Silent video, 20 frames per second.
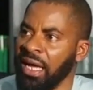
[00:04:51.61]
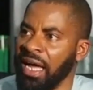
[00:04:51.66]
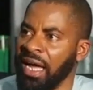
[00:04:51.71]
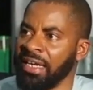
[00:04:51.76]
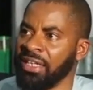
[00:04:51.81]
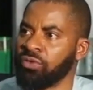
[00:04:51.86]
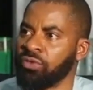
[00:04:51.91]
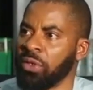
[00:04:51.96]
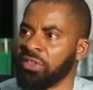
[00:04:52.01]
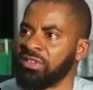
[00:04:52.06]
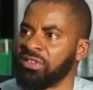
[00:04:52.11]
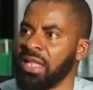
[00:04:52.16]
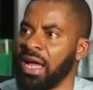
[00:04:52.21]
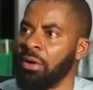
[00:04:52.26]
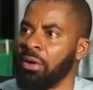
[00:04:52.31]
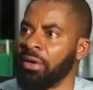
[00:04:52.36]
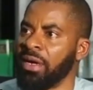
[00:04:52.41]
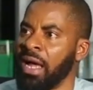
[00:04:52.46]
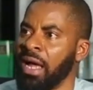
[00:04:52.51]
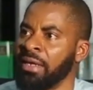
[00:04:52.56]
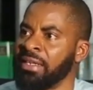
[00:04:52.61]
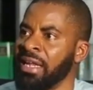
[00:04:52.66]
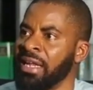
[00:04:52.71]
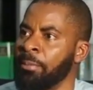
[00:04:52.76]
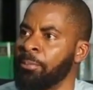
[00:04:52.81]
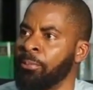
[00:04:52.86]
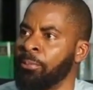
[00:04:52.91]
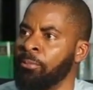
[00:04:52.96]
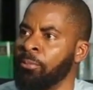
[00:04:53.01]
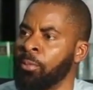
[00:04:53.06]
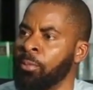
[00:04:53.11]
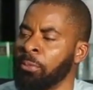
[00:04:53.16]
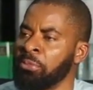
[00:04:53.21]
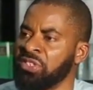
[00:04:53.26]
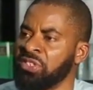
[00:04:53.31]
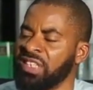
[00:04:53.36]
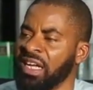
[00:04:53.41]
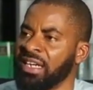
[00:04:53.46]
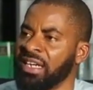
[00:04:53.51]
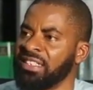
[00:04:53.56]
and it was now, and the
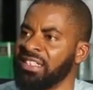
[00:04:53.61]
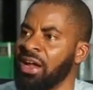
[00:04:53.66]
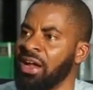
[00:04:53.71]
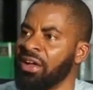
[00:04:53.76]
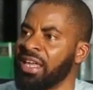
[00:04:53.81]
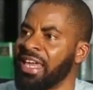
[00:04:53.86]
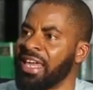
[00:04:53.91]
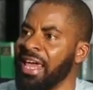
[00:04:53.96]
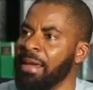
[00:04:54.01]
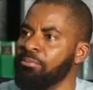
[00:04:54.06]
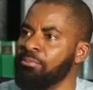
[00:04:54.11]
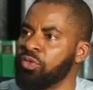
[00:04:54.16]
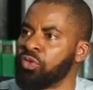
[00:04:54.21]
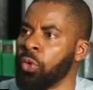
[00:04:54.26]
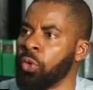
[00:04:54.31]
public secretary now came